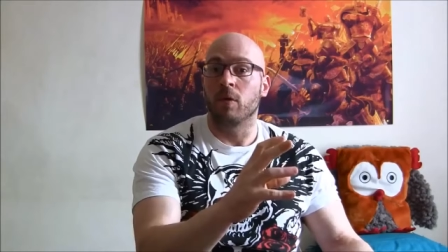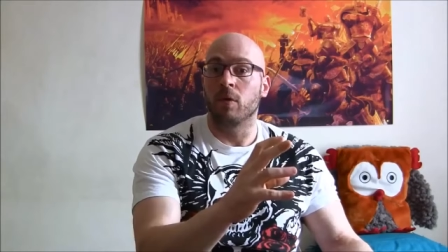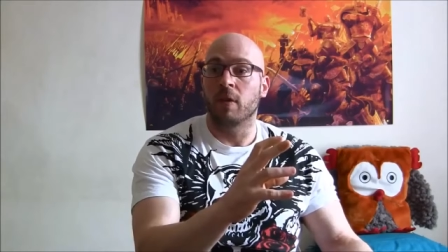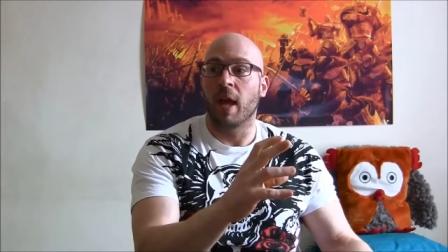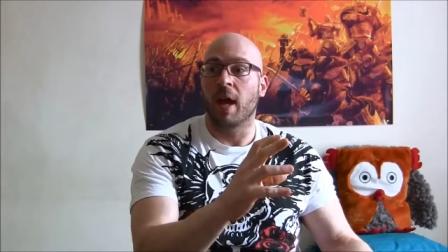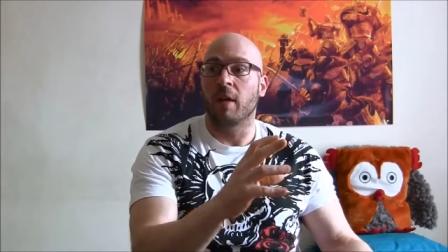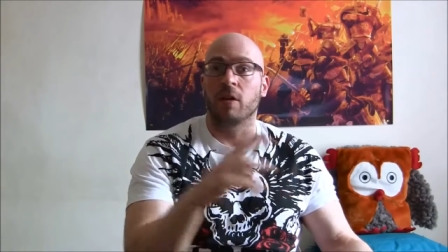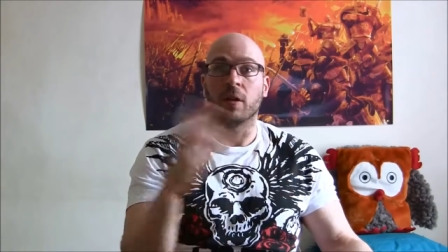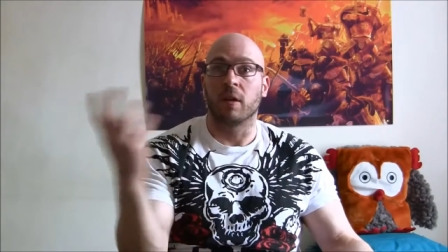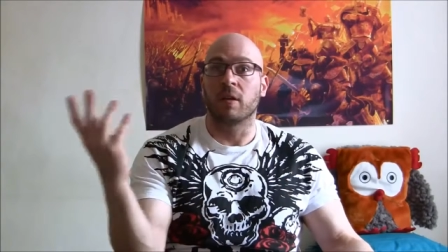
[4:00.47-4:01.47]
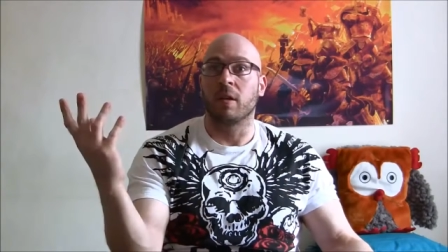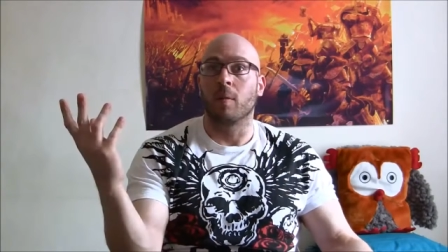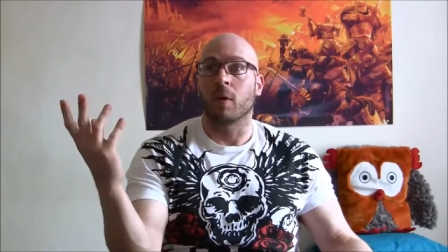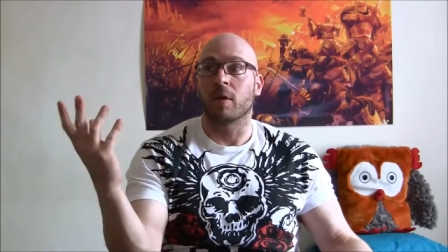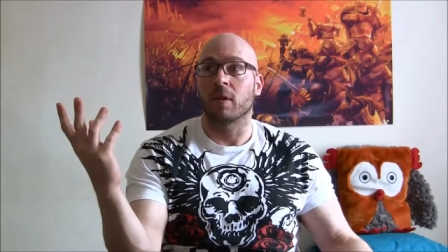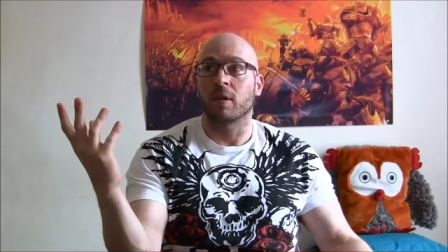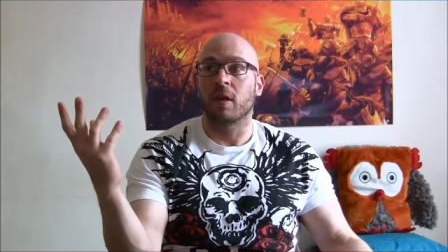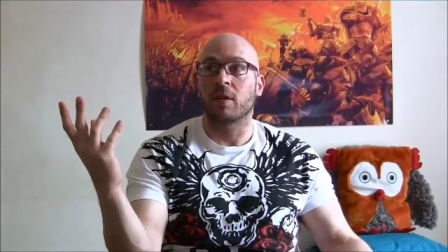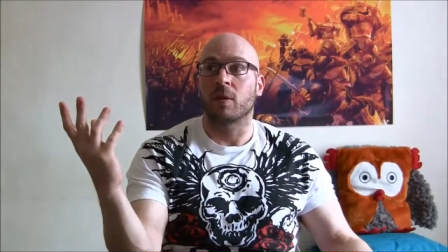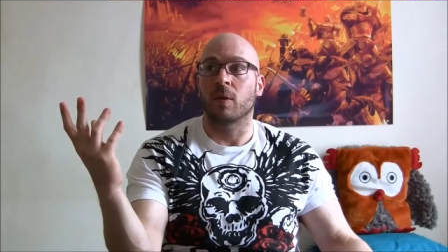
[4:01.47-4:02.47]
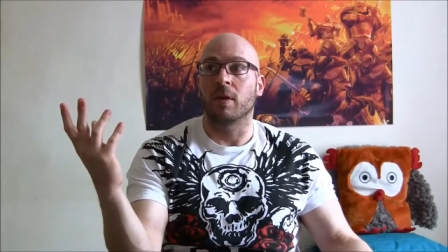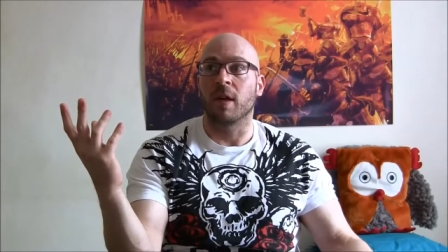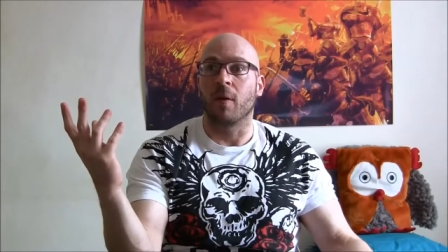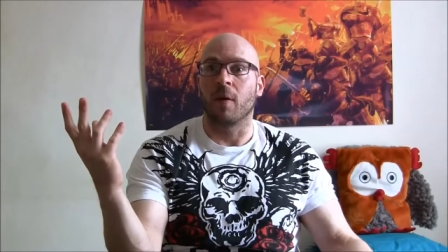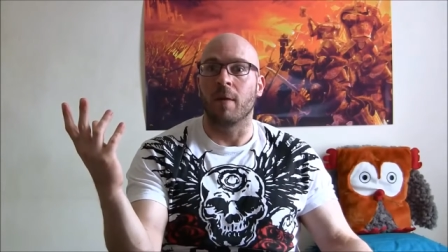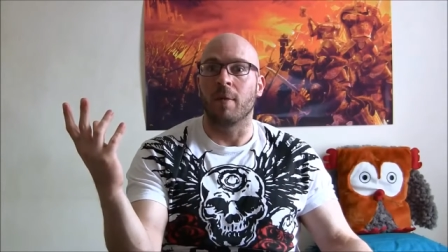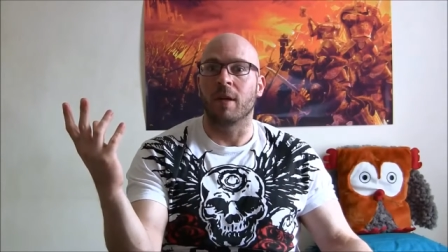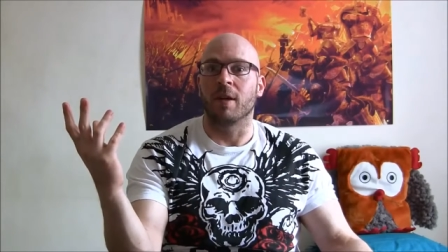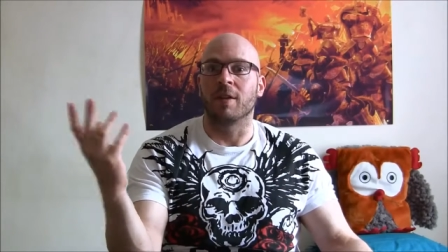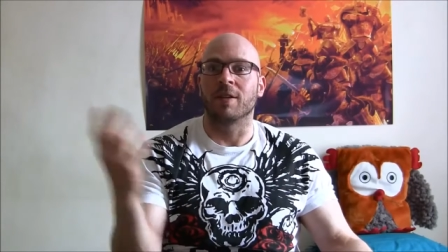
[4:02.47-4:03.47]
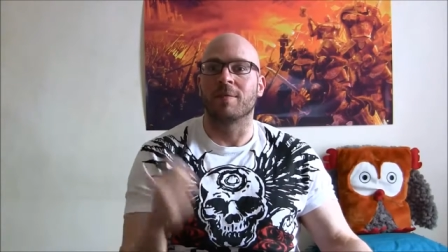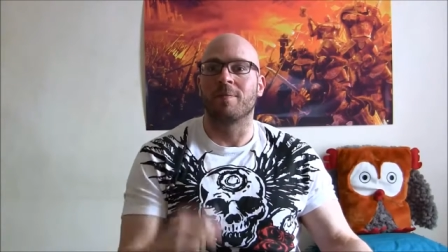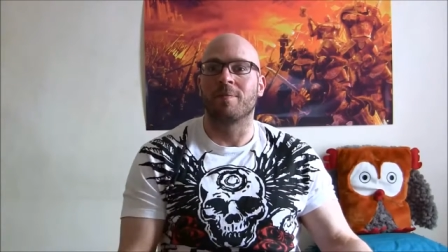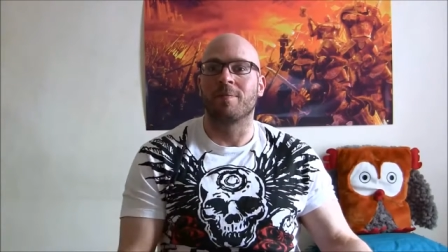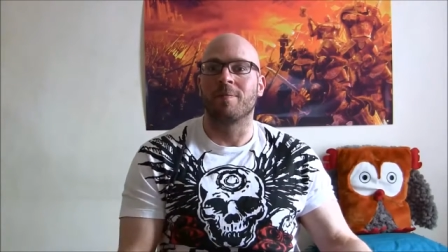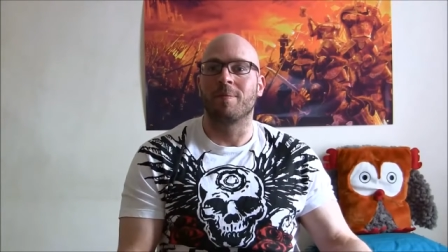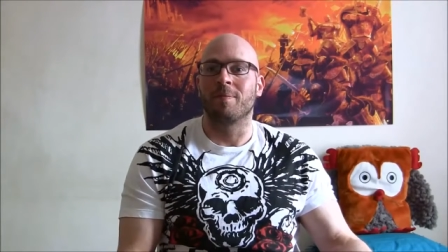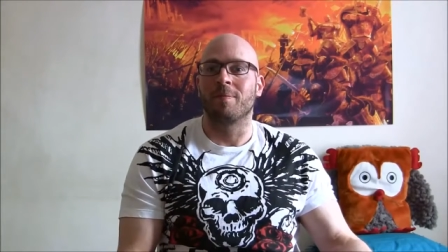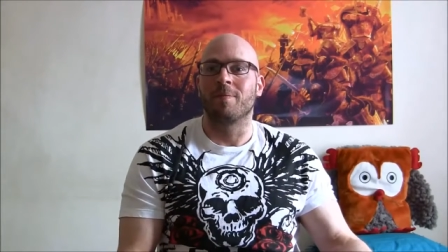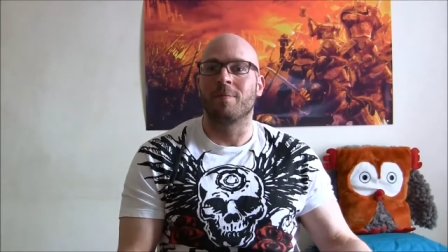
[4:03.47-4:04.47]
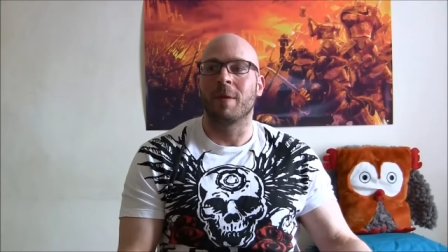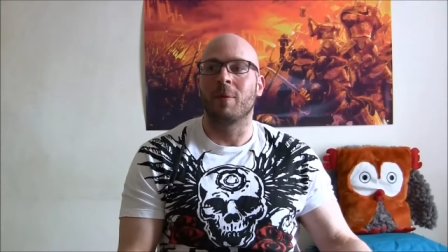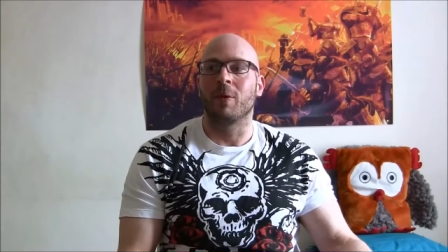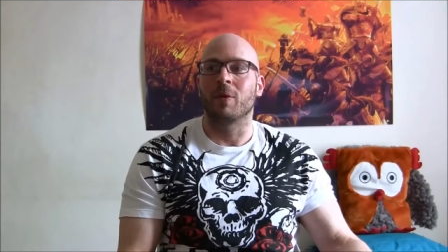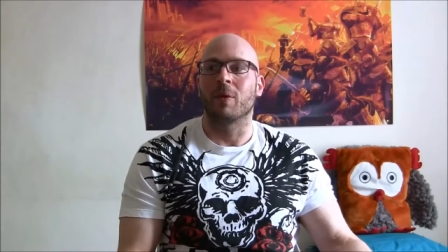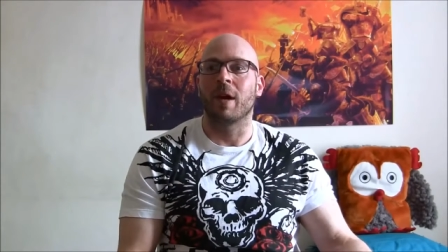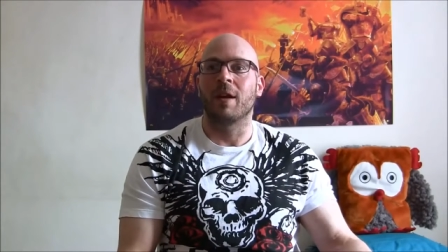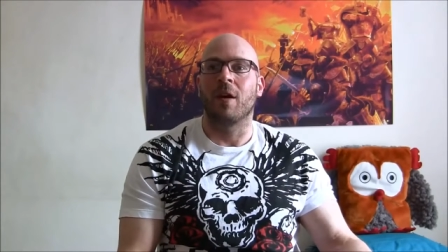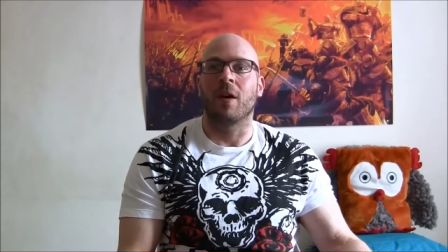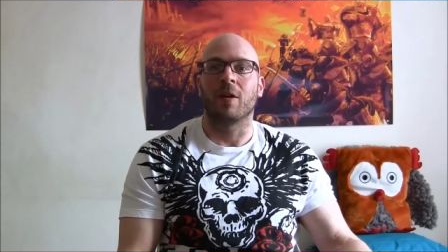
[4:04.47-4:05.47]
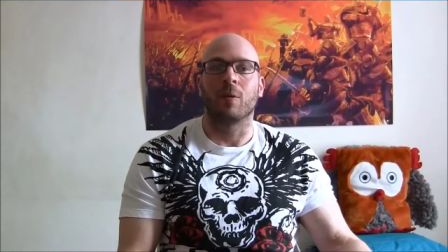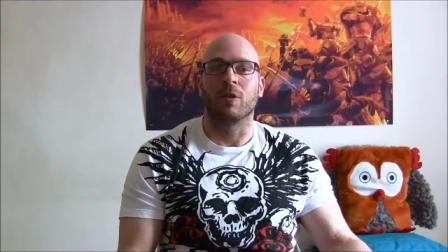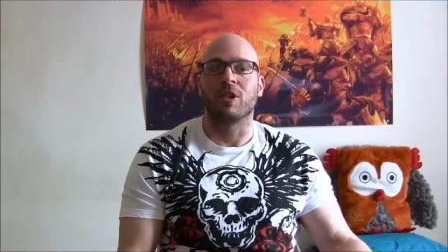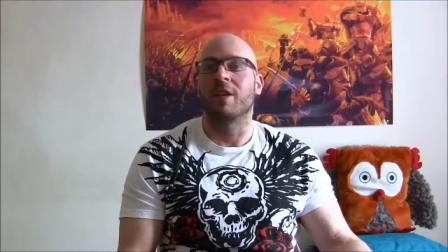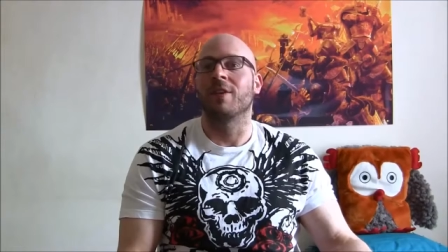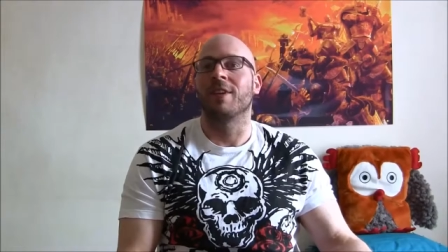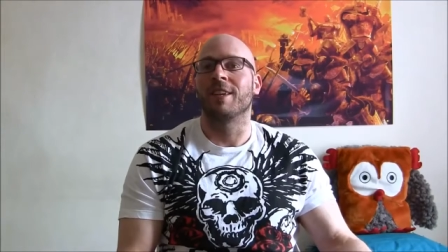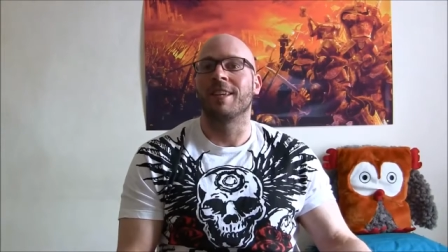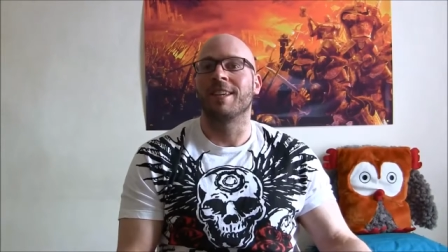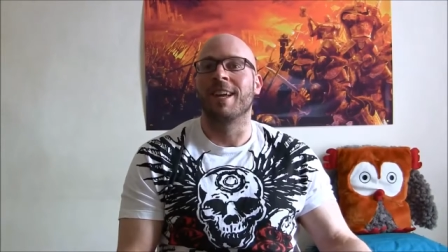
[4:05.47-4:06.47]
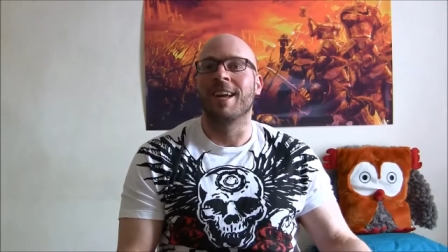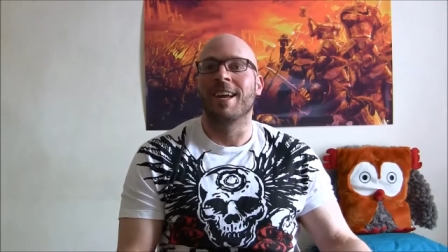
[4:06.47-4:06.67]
use that, you're going to see more success stories that way, because people who train hard will generally